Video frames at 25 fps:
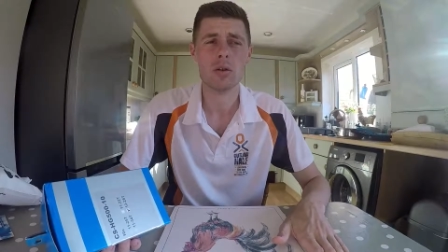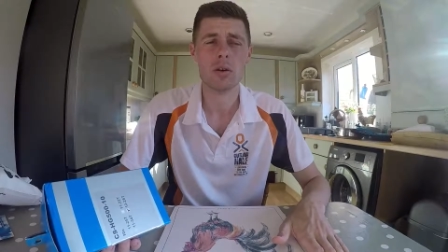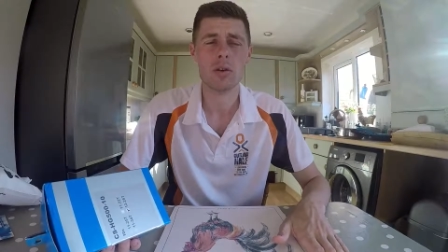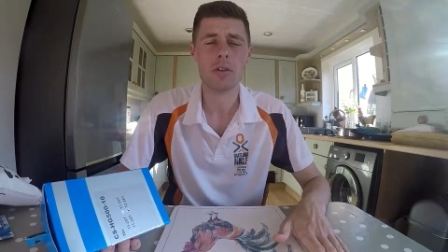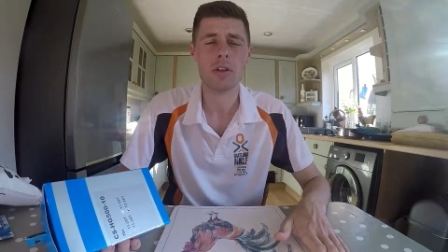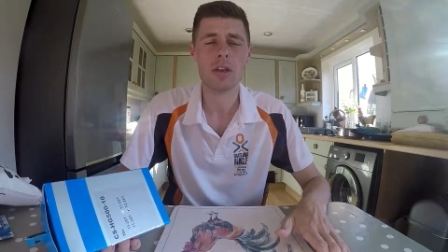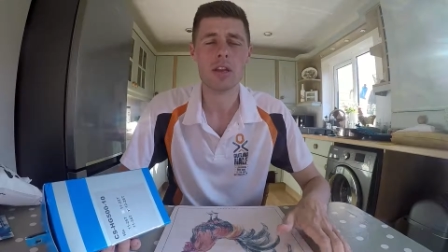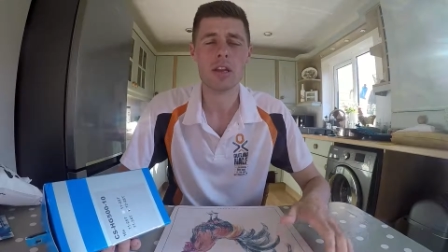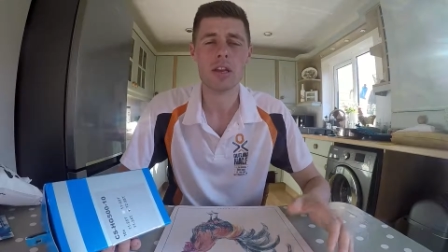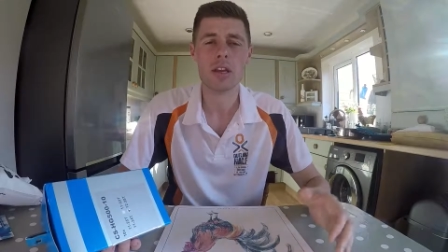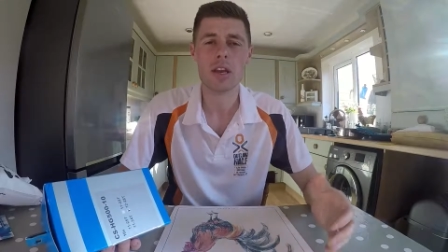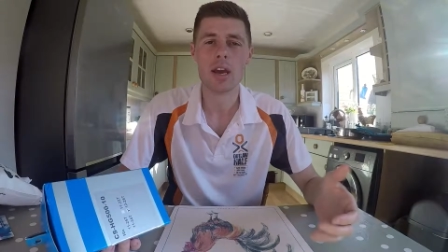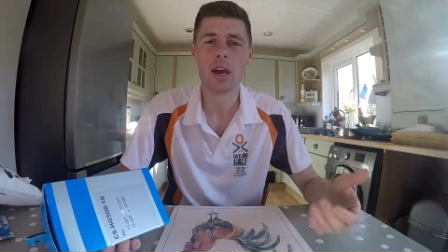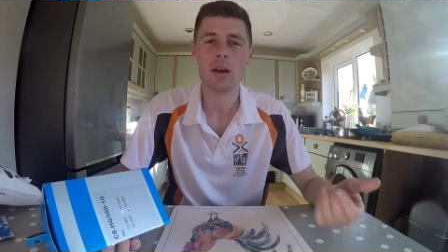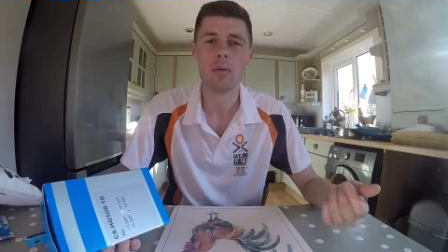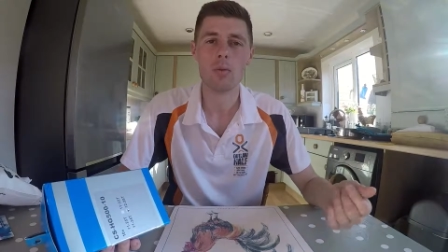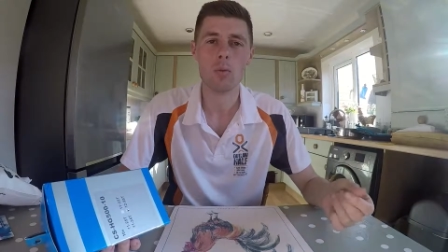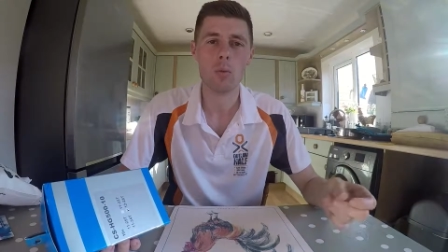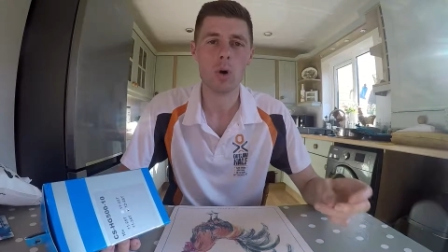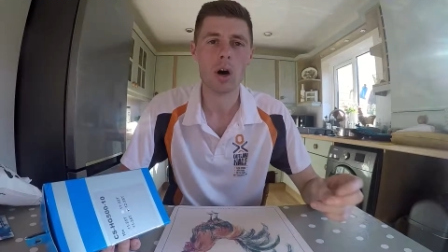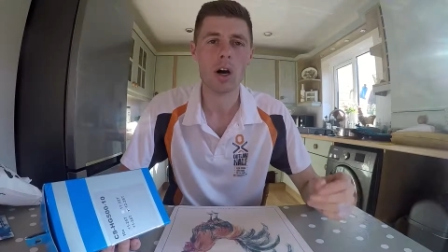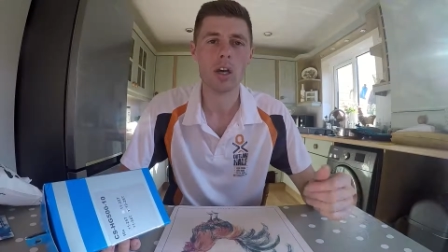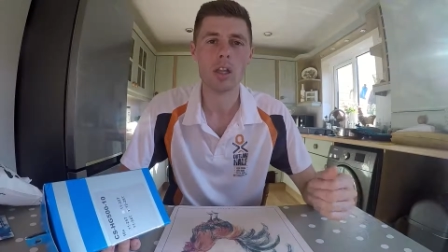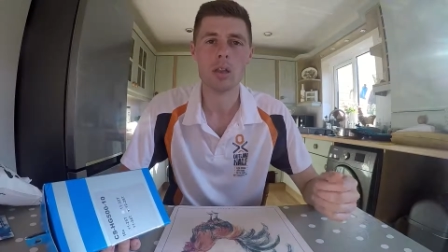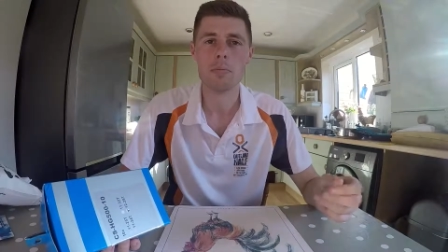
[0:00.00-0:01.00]
I think you can
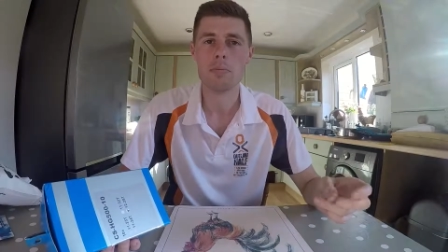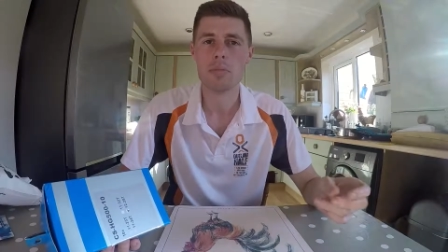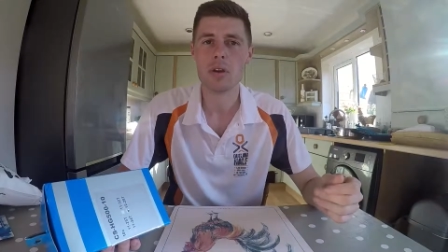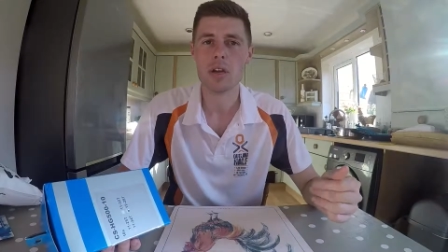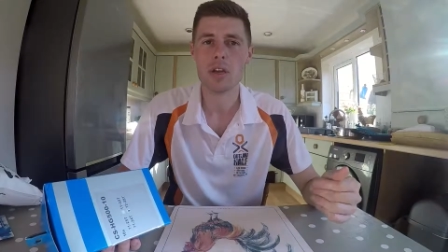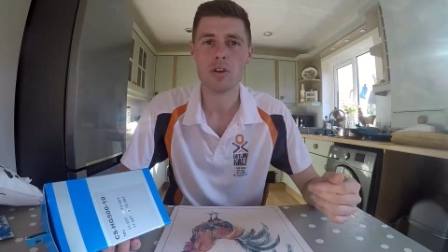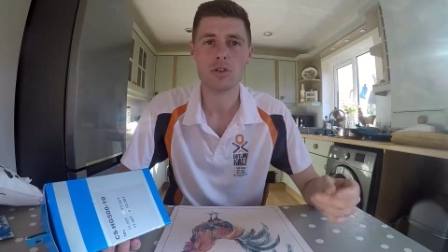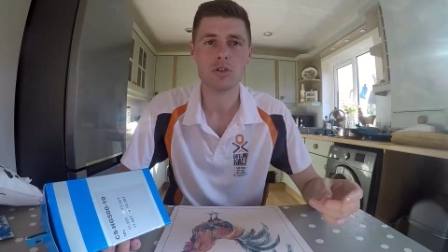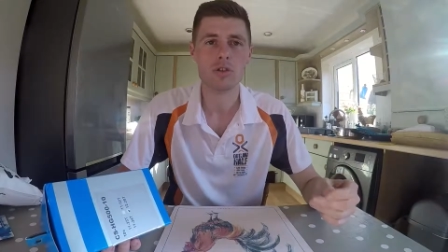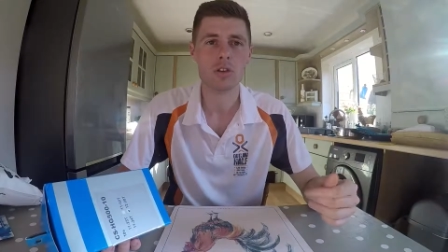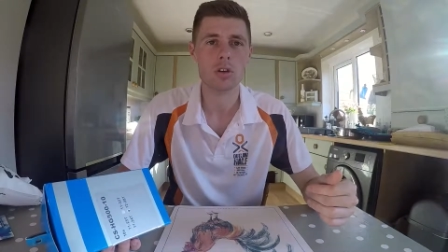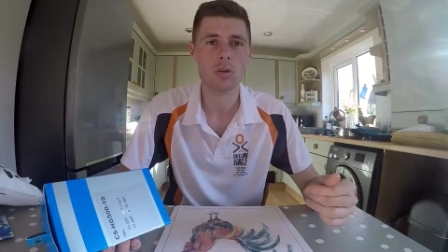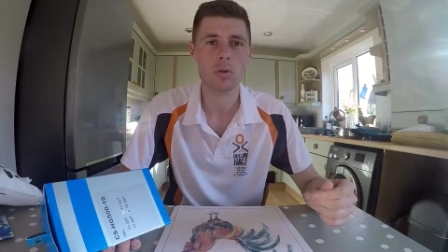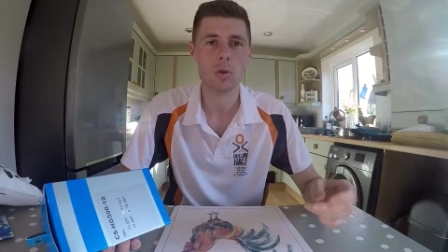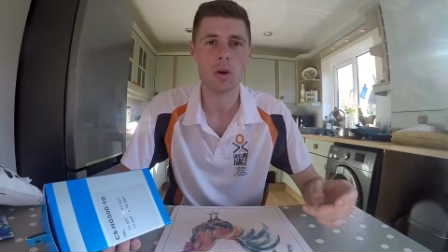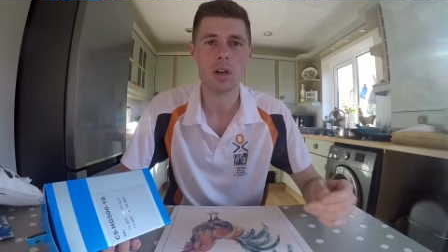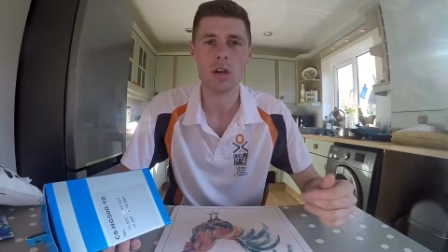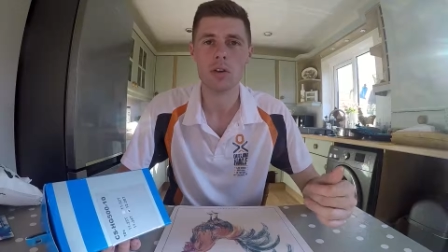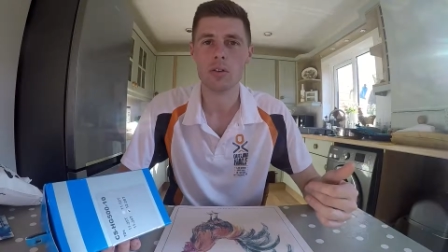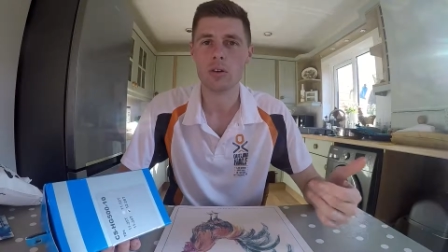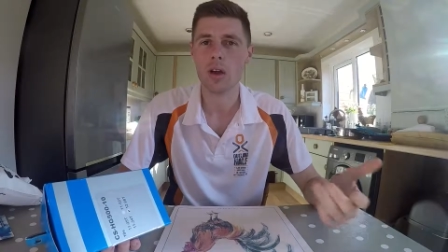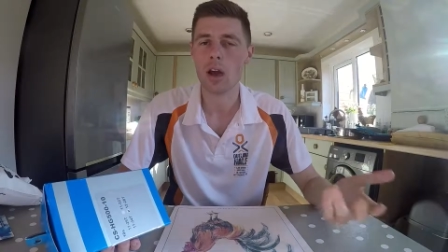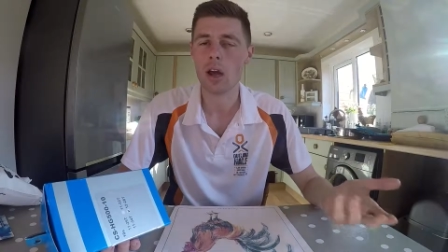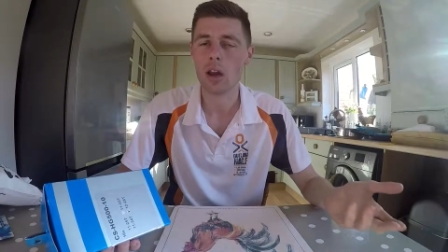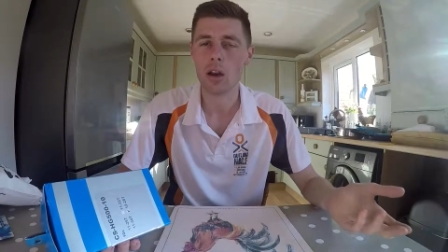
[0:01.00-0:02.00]
wind the B screw in or
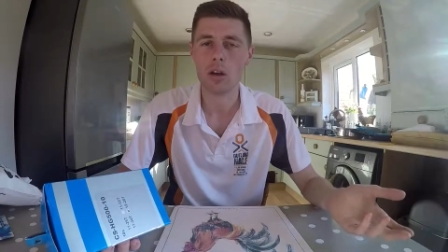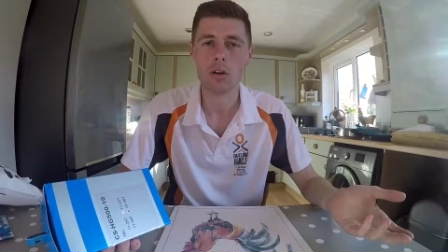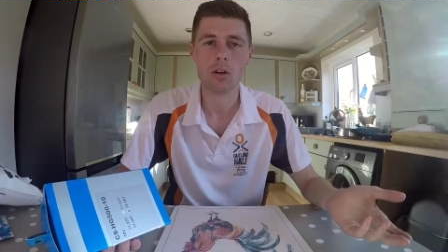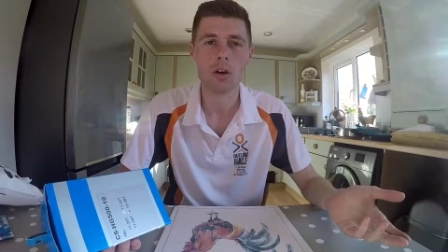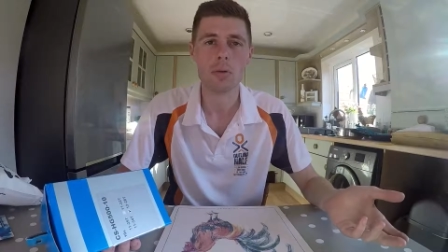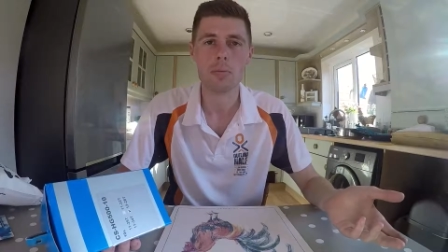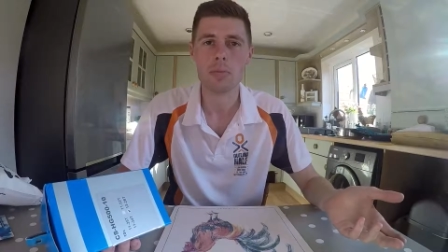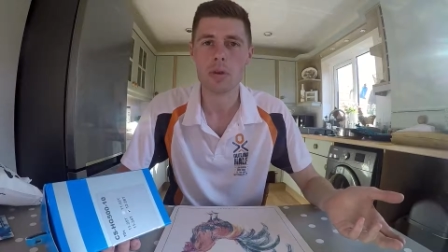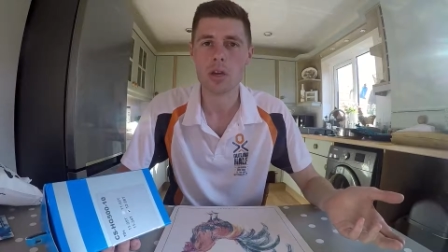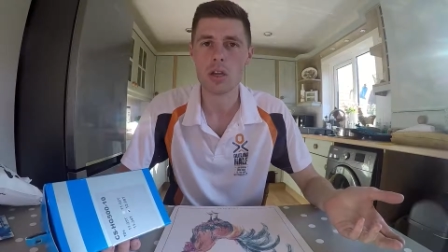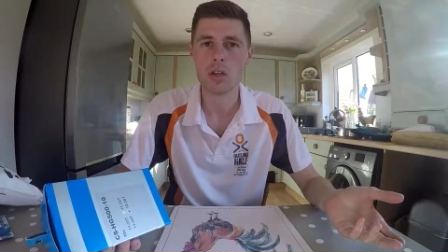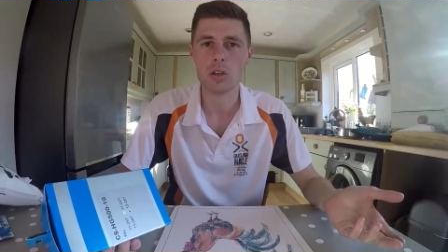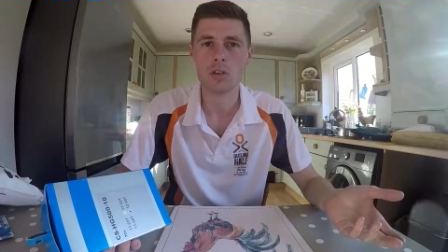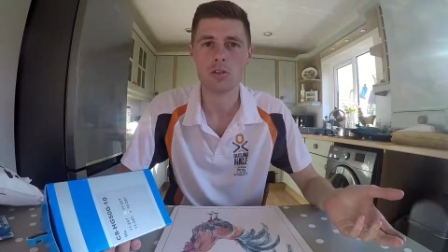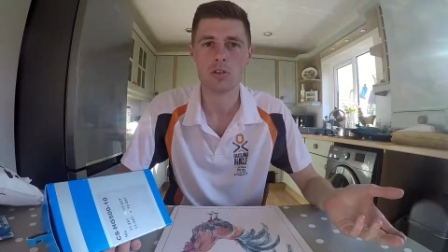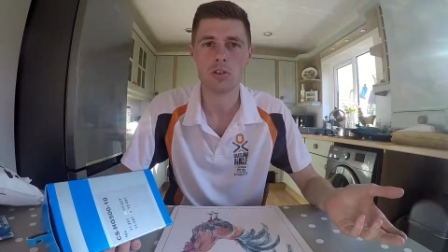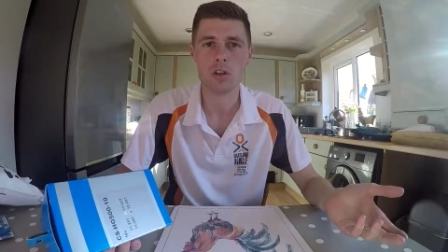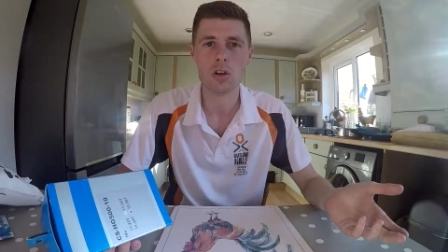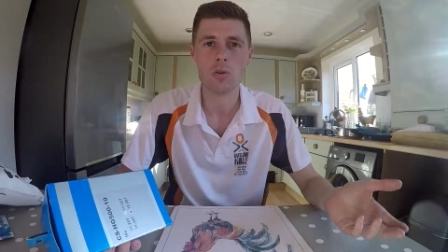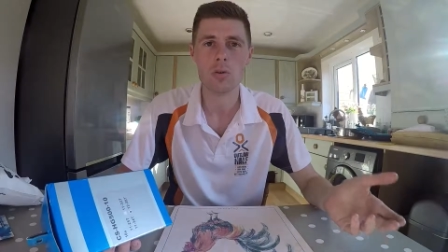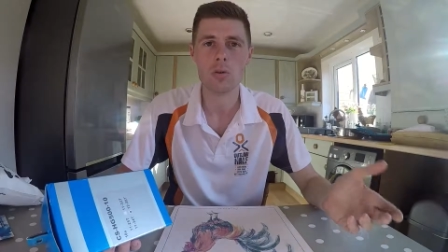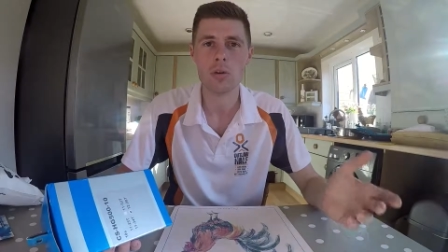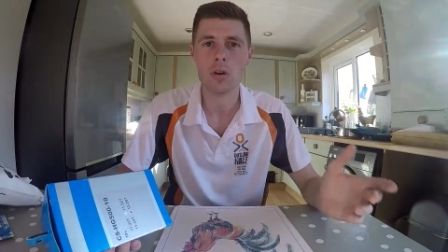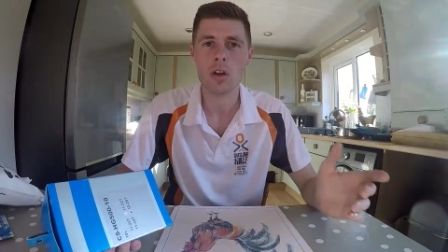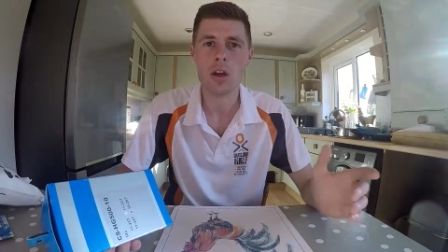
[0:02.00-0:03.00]
get a longer B
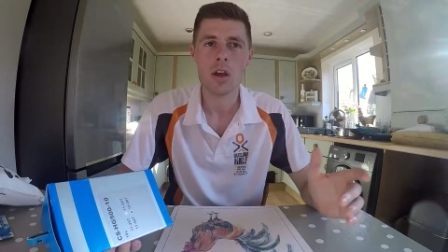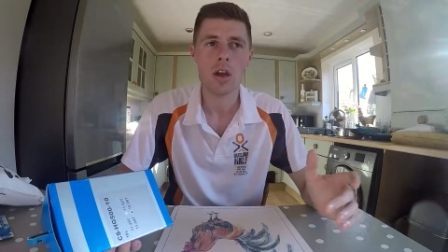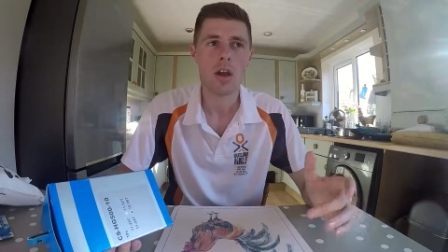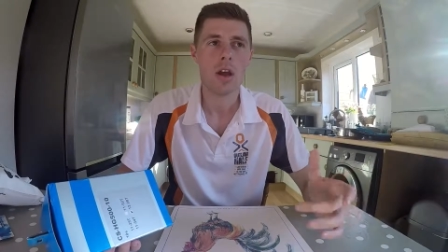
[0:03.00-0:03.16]
screw and